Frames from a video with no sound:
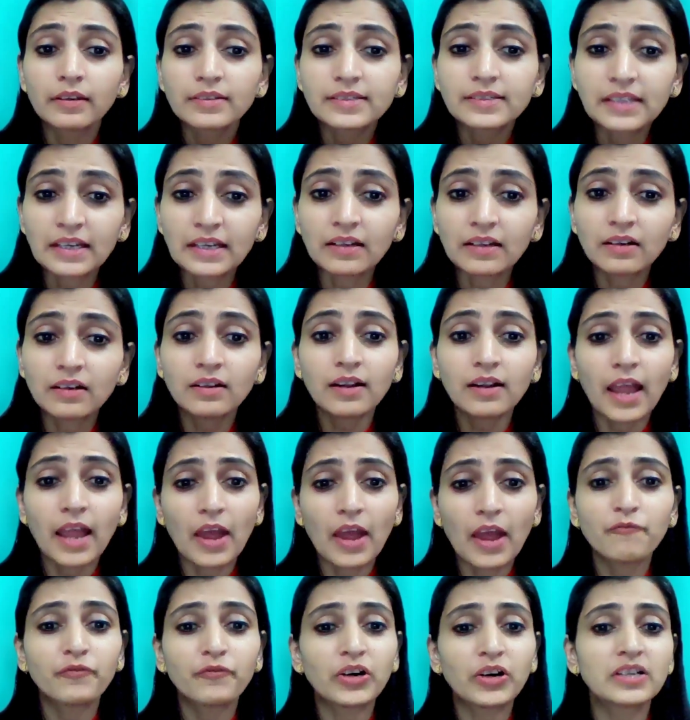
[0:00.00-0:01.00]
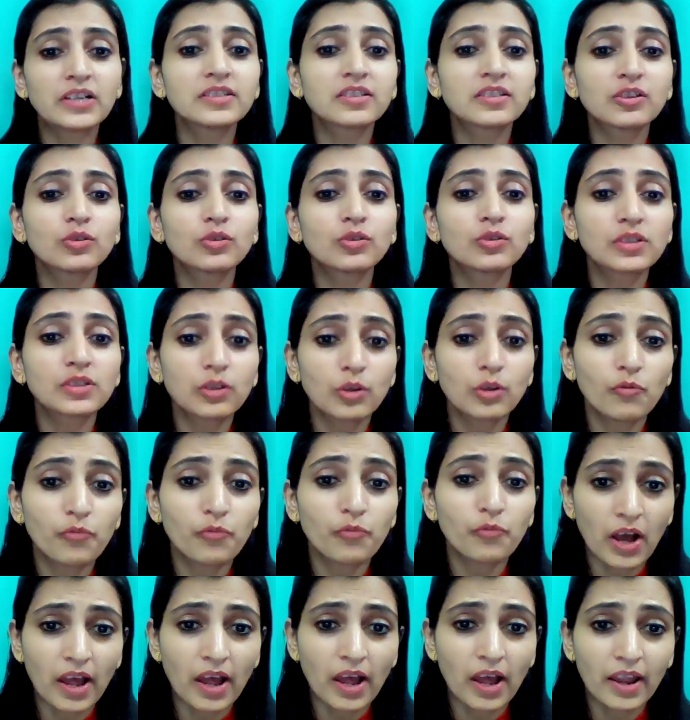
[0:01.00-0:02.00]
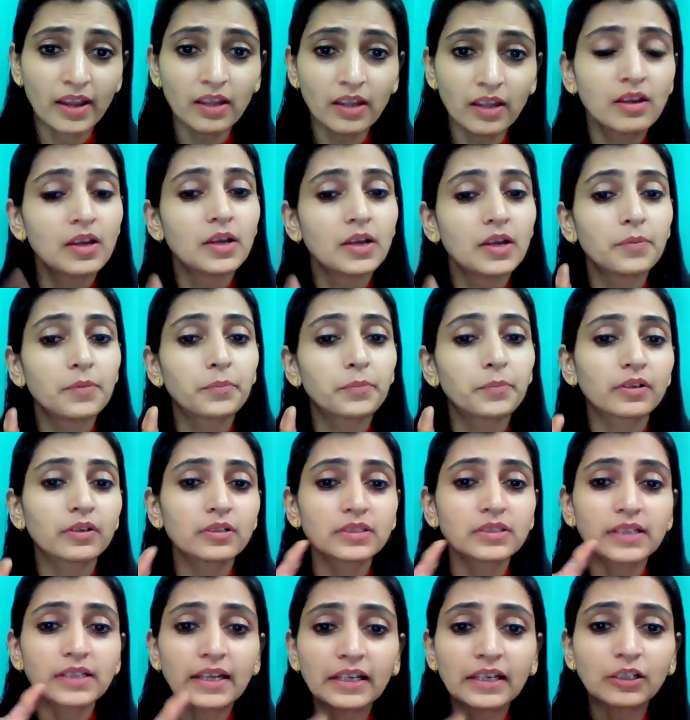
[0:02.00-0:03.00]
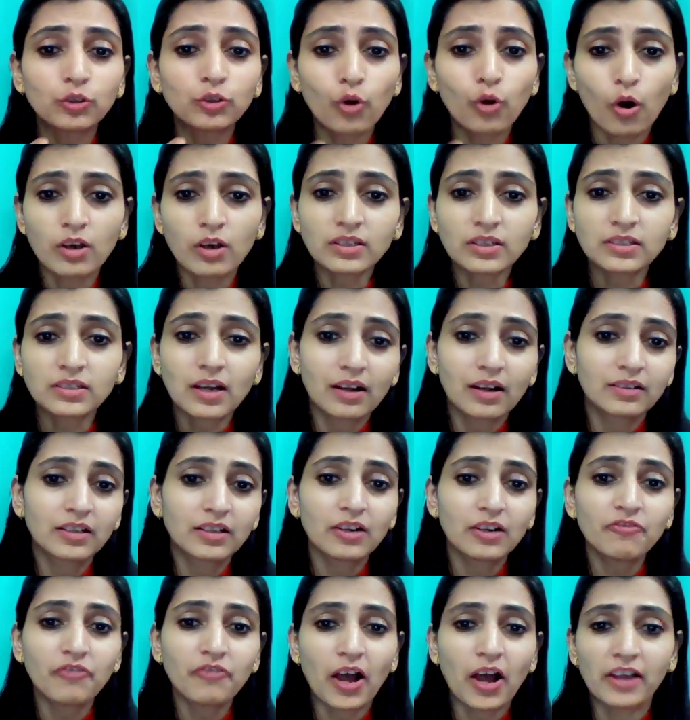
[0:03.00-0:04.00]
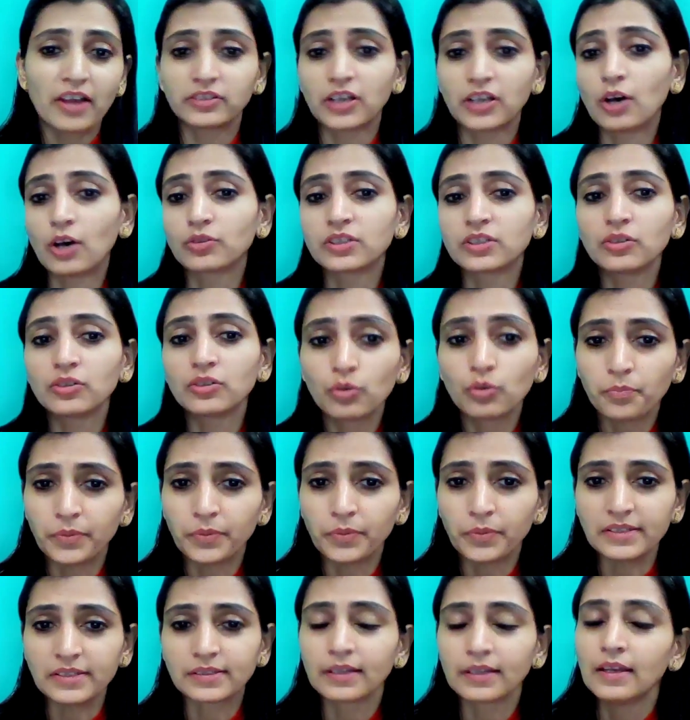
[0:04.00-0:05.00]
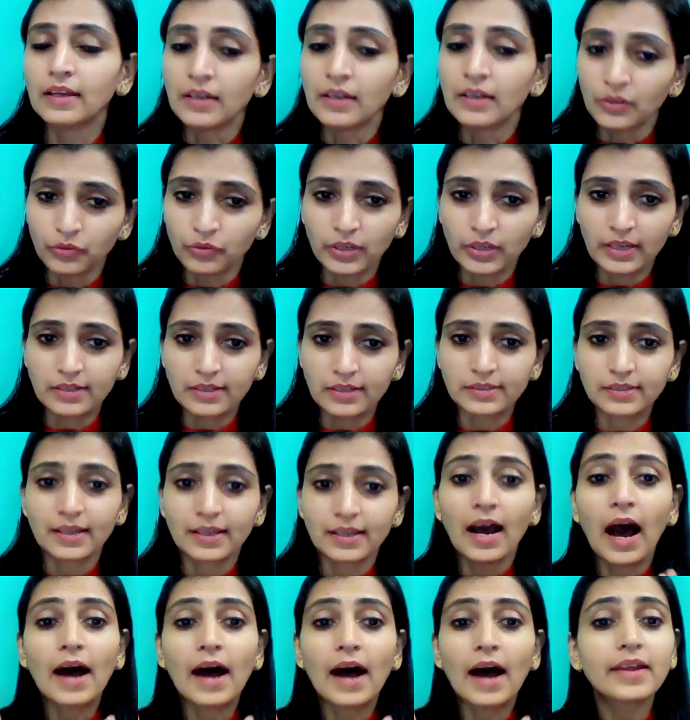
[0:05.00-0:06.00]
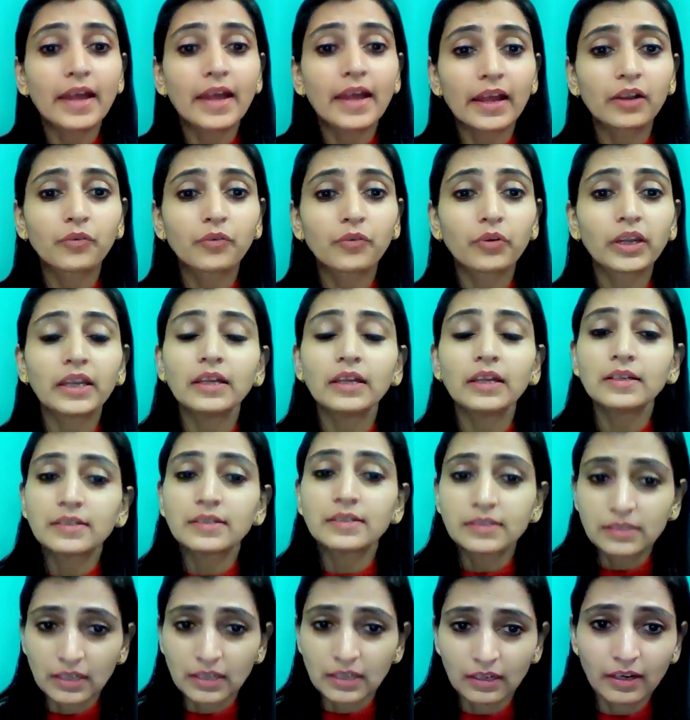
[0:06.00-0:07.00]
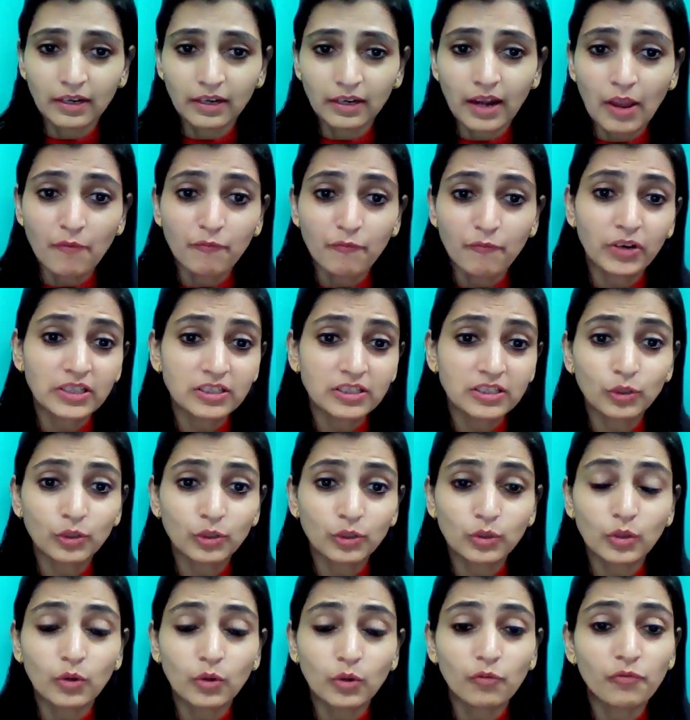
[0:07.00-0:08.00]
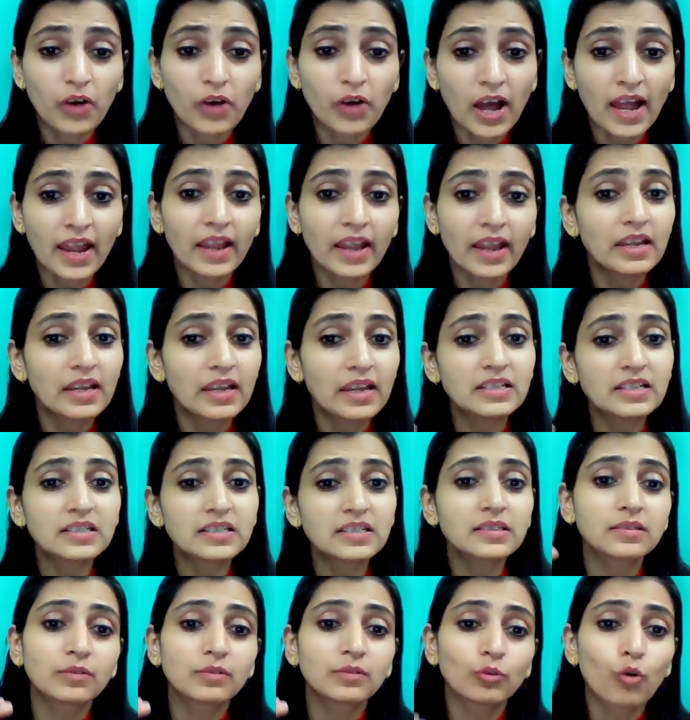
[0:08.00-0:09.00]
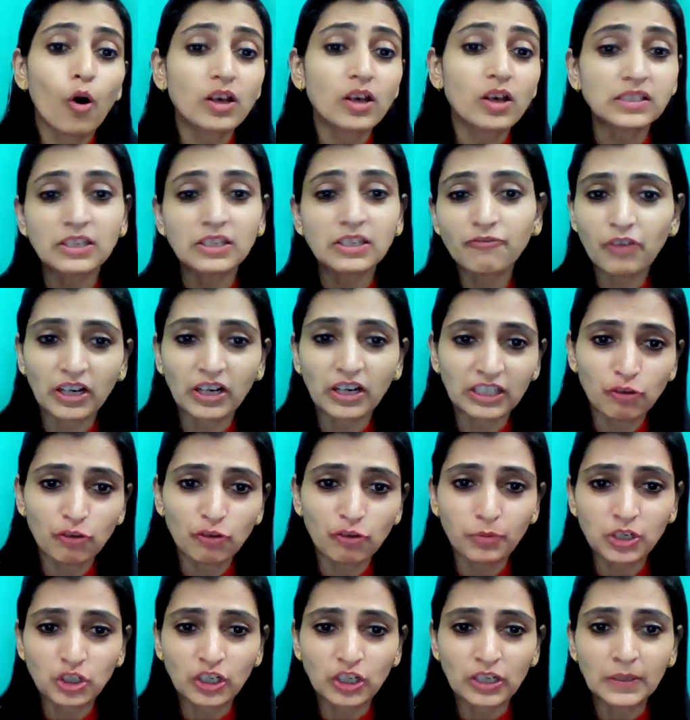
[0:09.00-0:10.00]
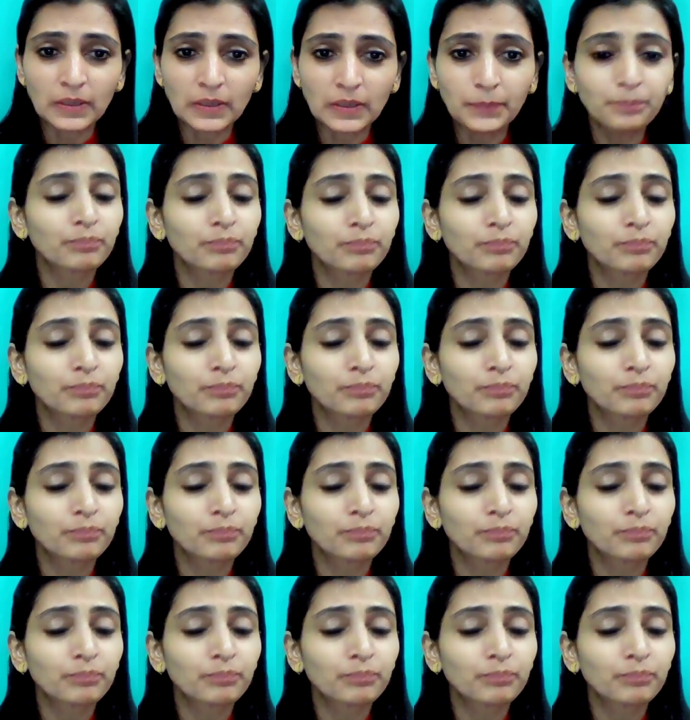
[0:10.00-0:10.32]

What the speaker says: Singer M1005 because it cost under 5,000 rupees. Yes, I agree. Singer M1005 is cost-effective machine,